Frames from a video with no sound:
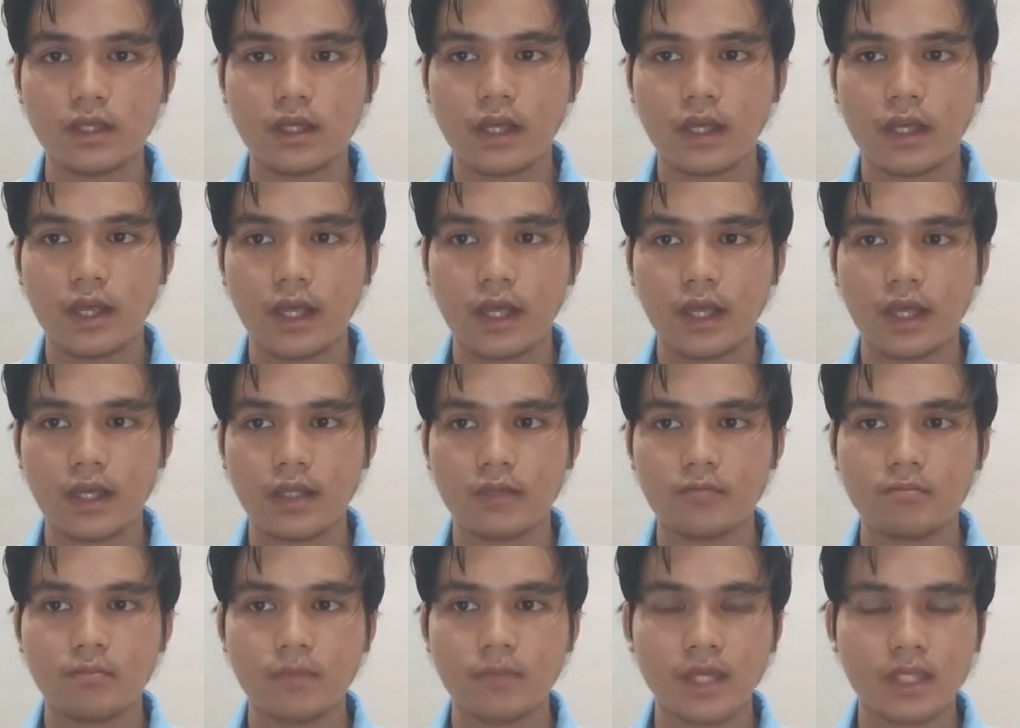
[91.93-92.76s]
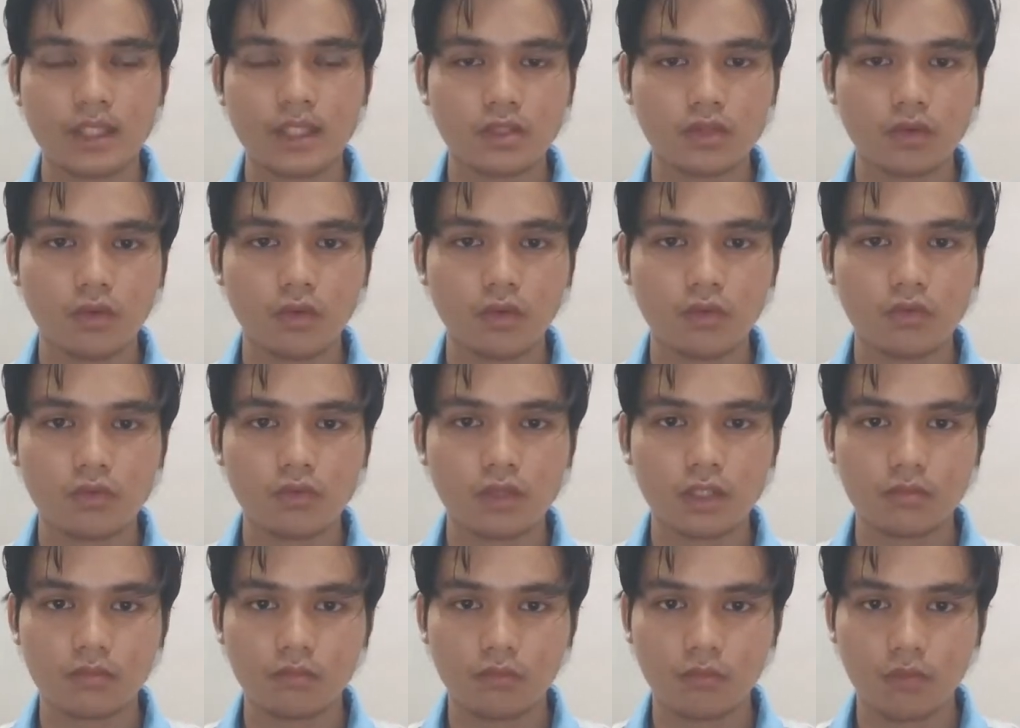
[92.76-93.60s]
and makes your work
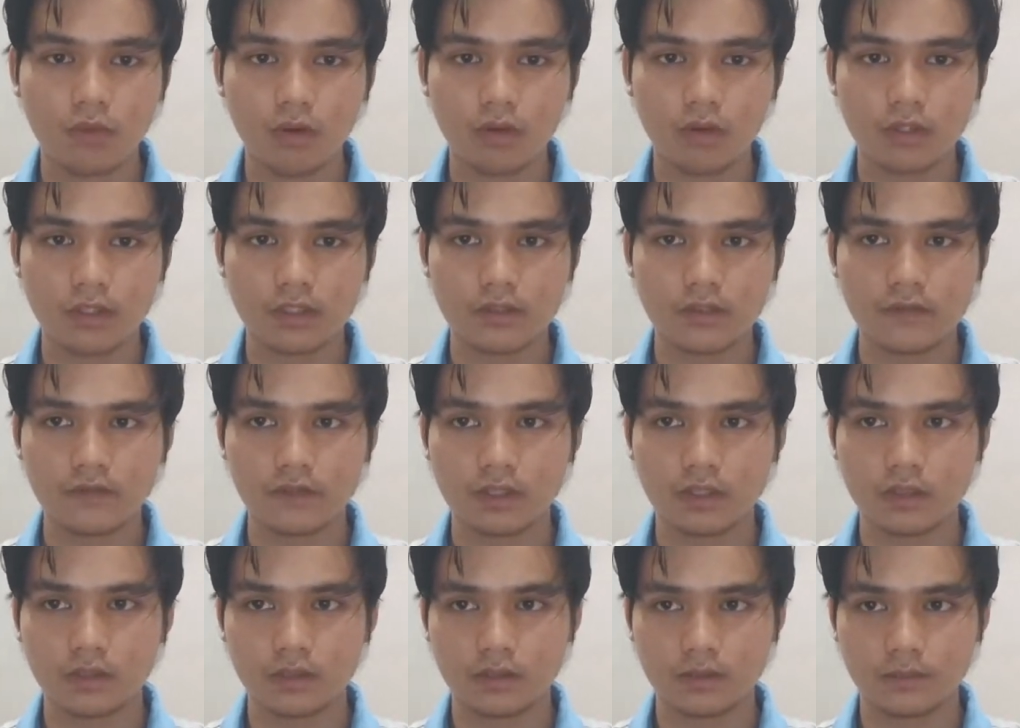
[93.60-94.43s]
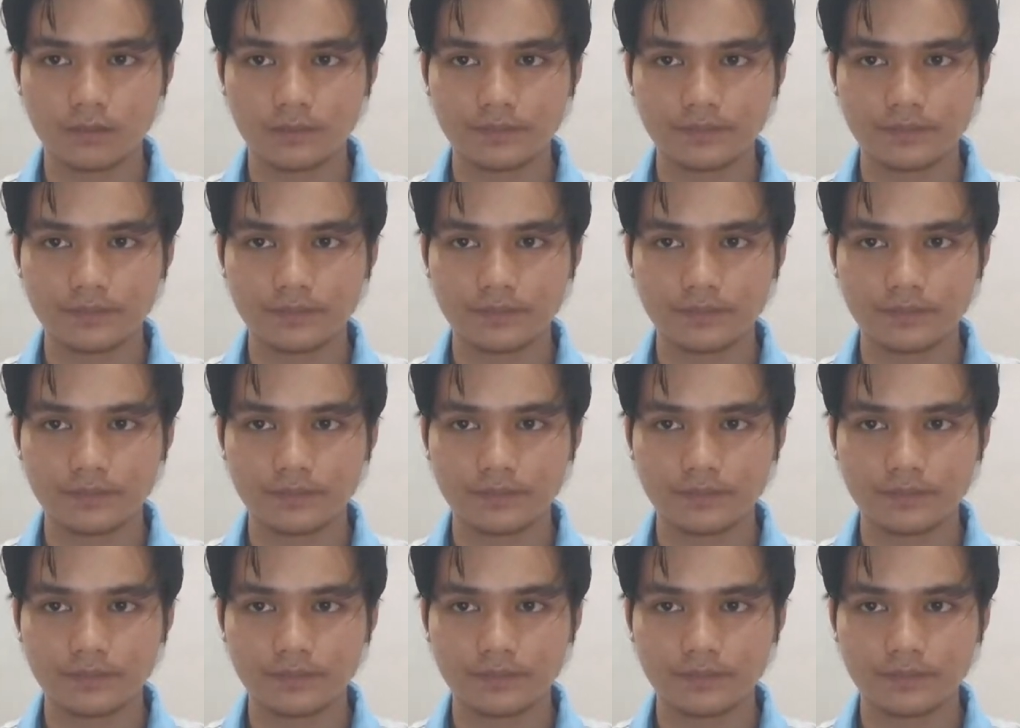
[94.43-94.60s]
more difficult.